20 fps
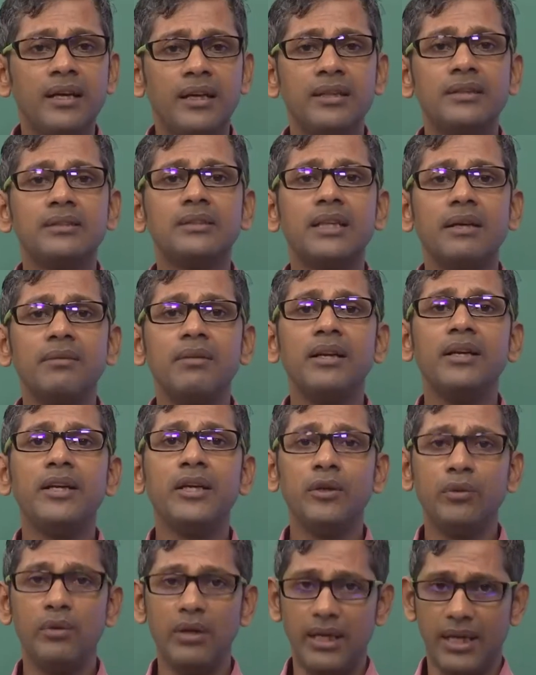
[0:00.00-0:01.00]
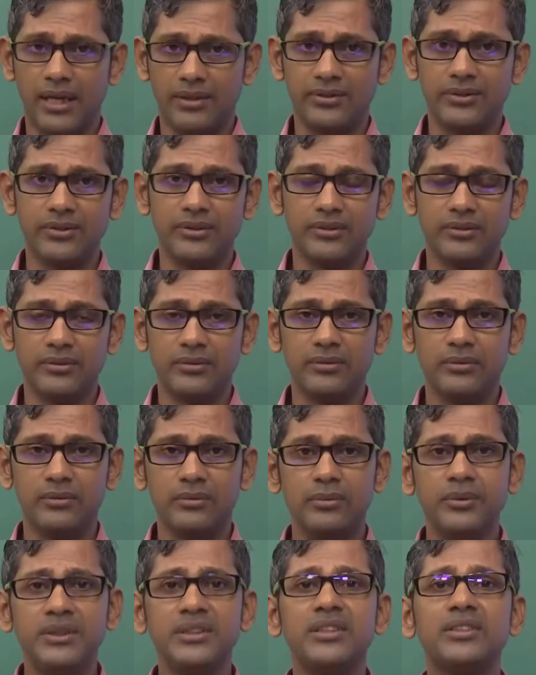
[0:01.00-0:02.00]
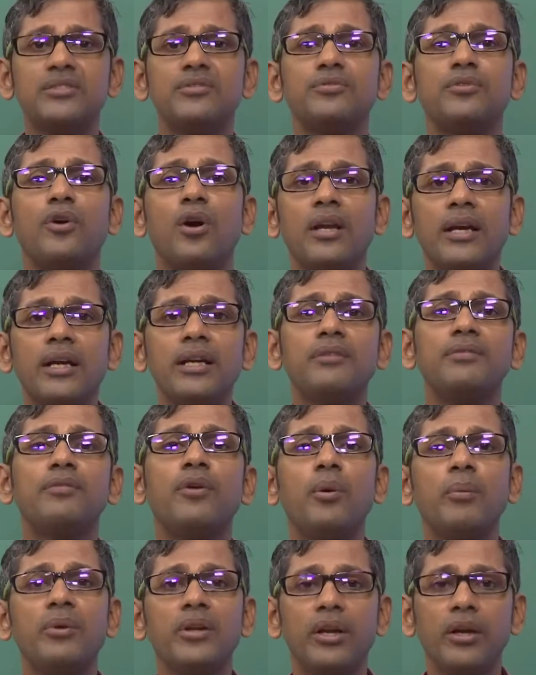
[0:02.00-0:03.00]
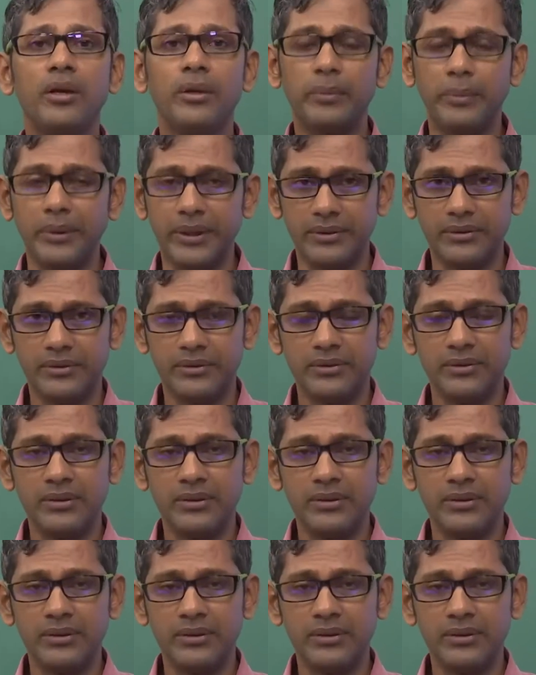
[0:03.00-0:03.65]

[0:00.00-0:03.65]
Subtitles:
stable nucleus which is already formed in a liquid,